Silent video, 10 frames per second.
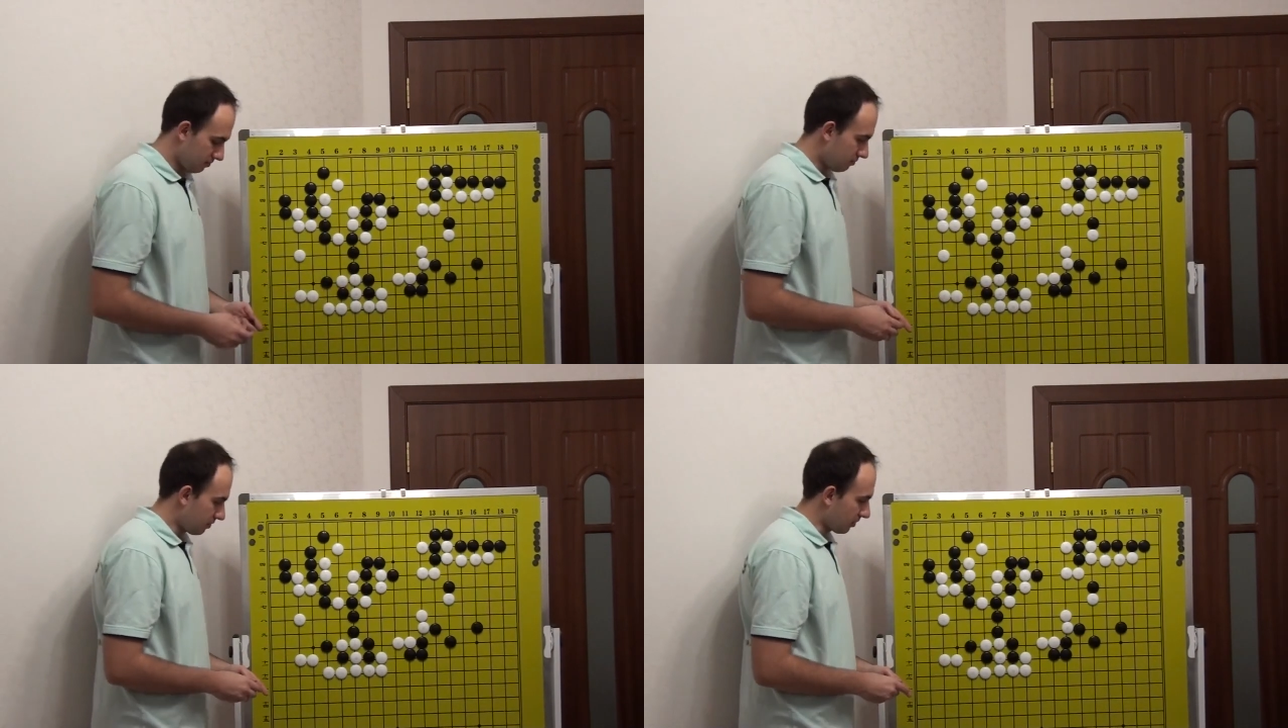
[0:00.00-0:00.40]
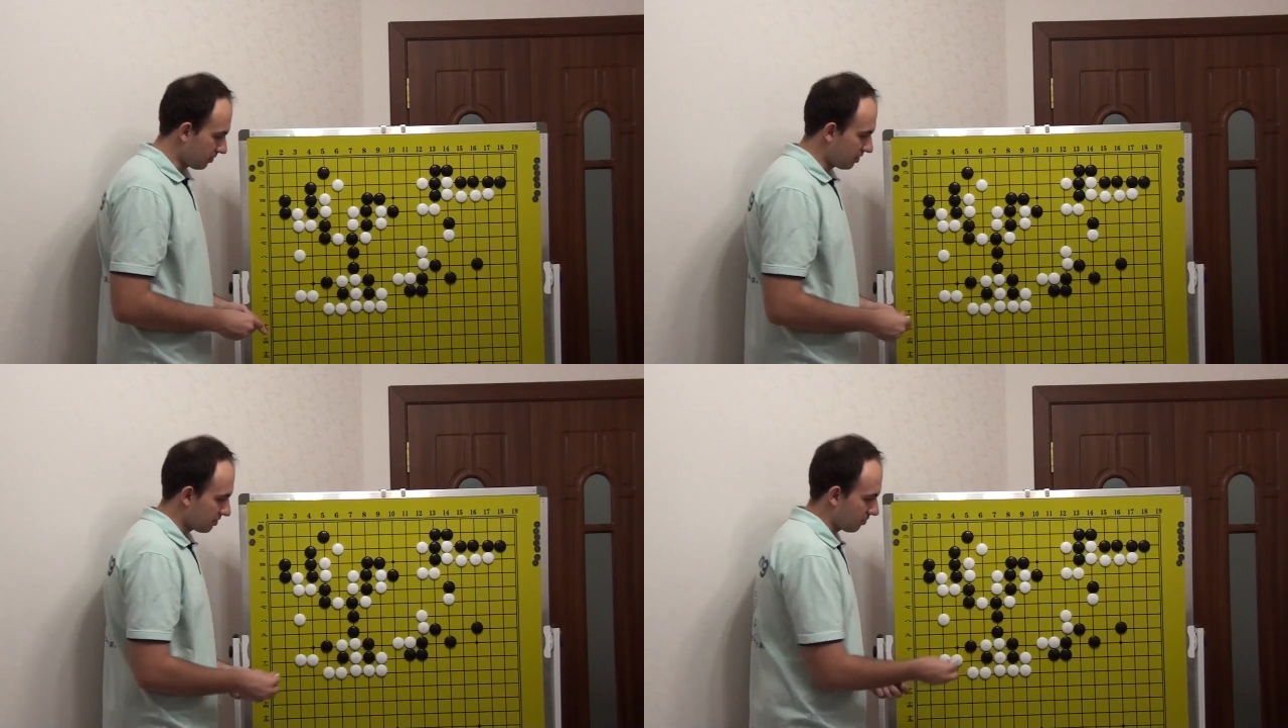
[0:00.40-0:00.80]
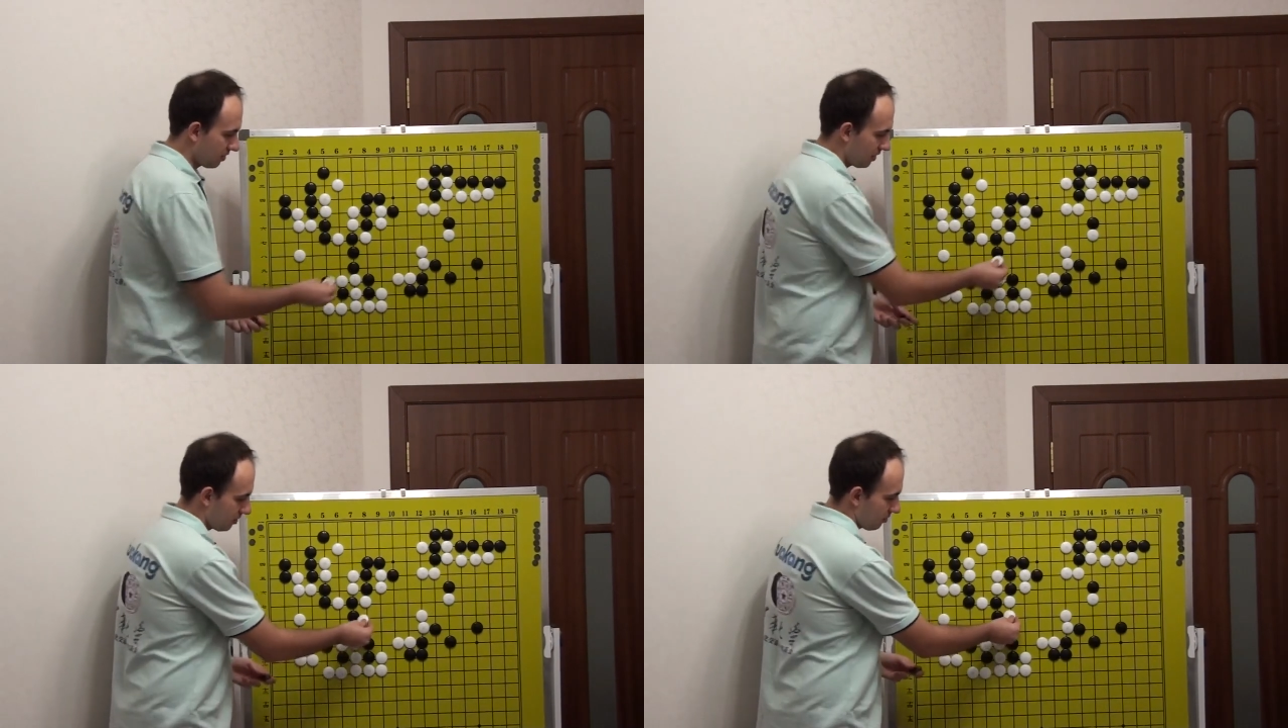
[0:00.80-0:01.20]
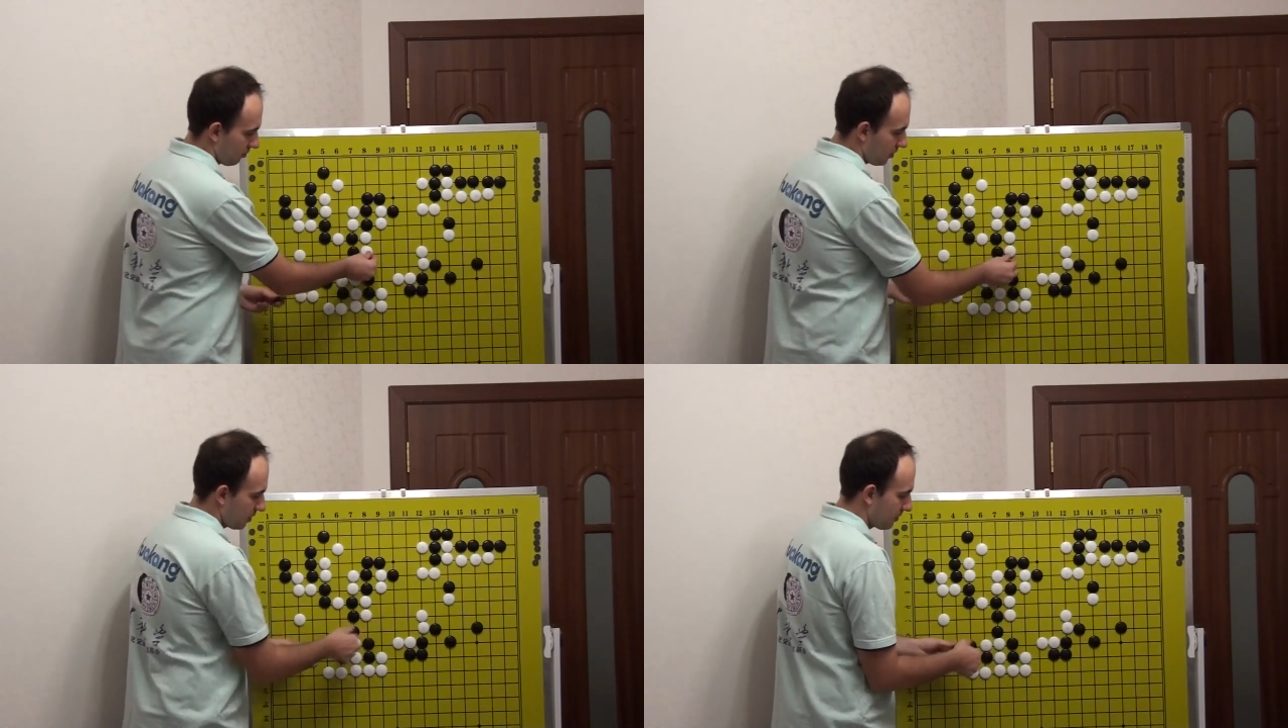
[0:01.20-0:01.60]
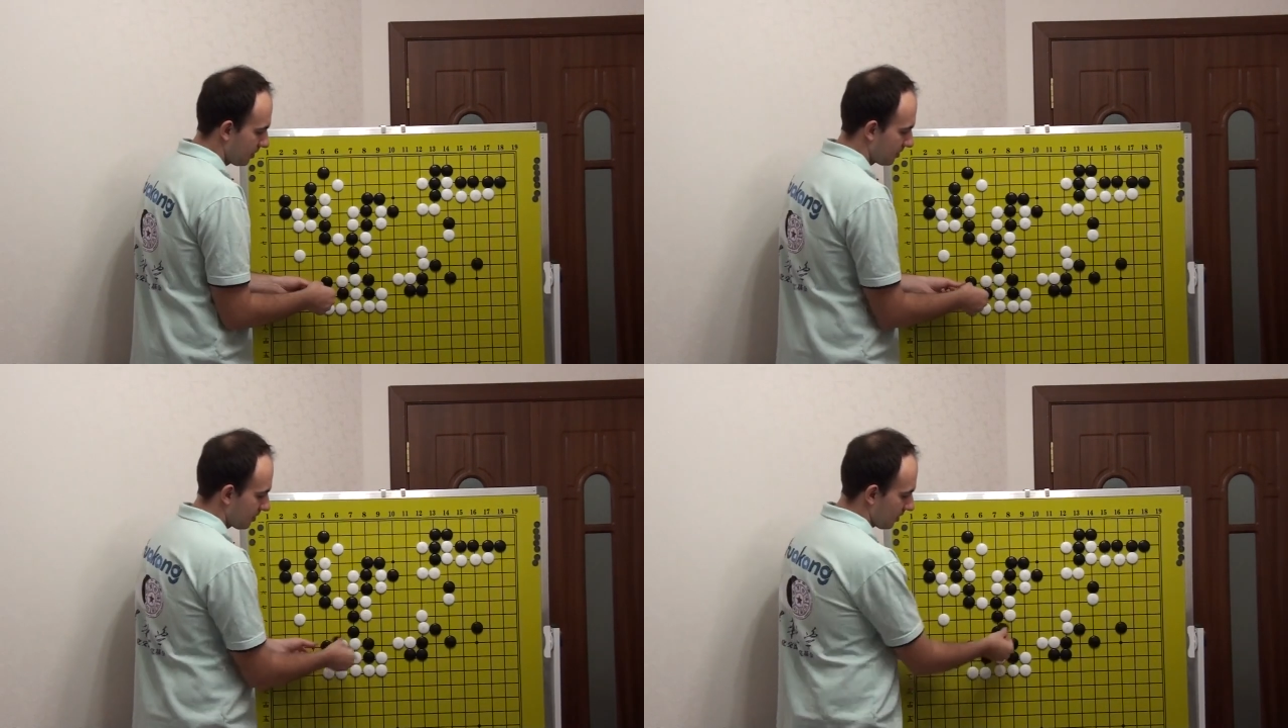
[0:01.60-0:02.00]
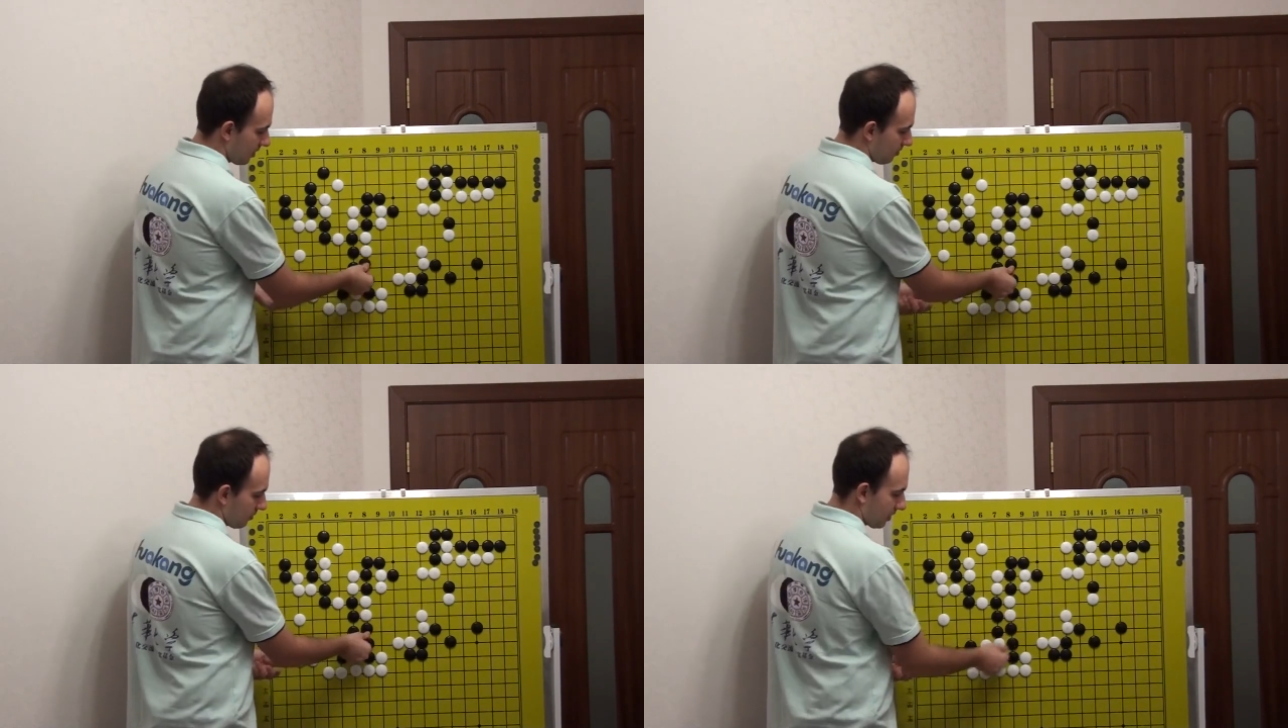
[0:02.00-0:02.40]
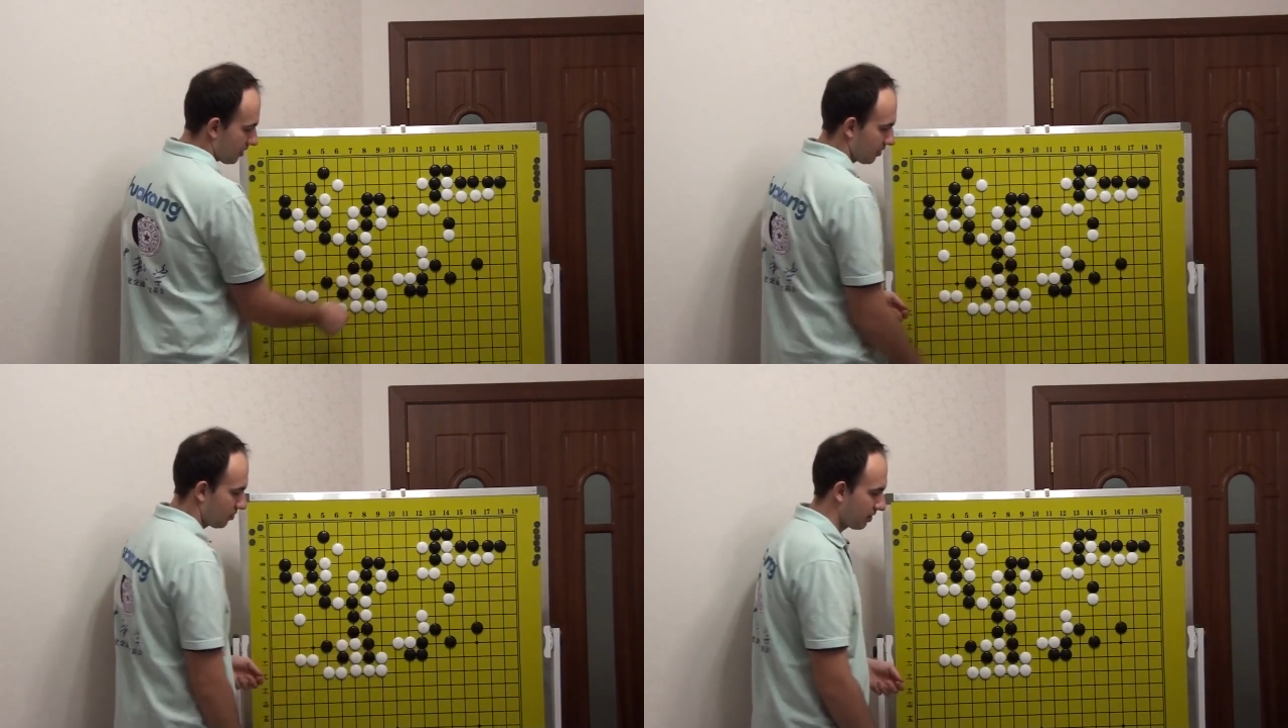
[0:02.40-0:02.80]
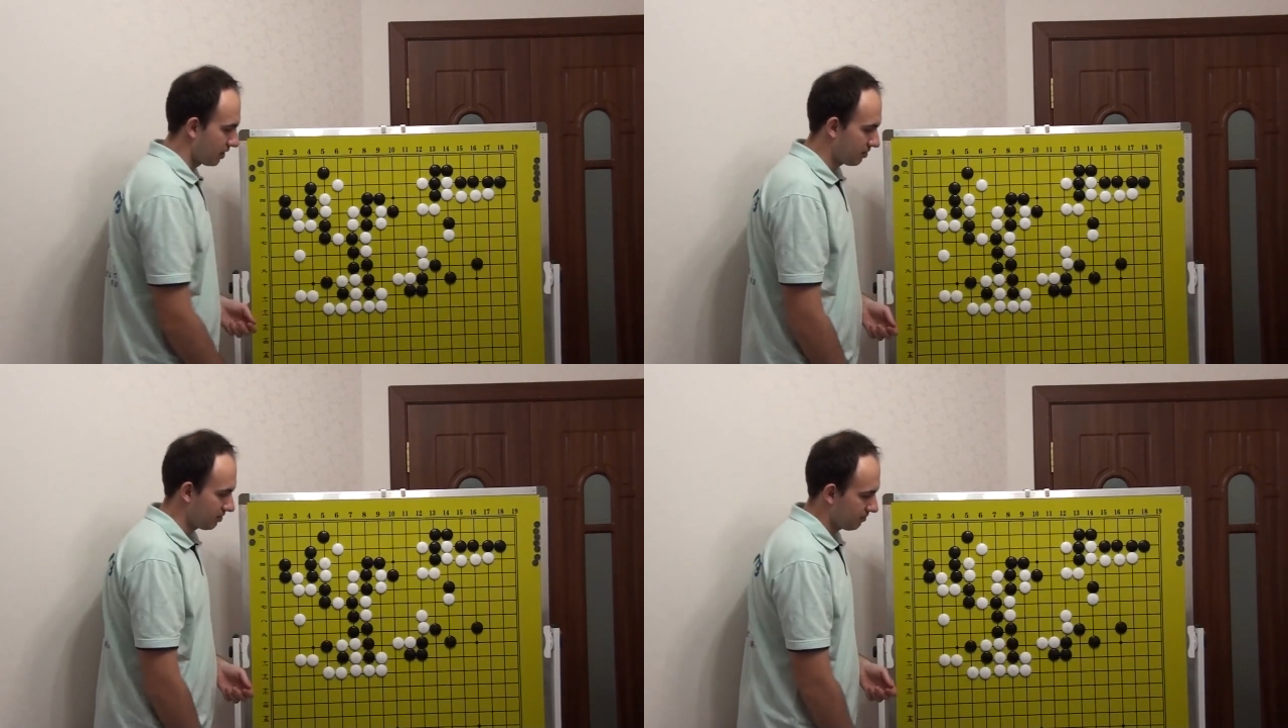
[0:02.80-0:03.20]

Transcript: black will just connect, white plays here, black can connect.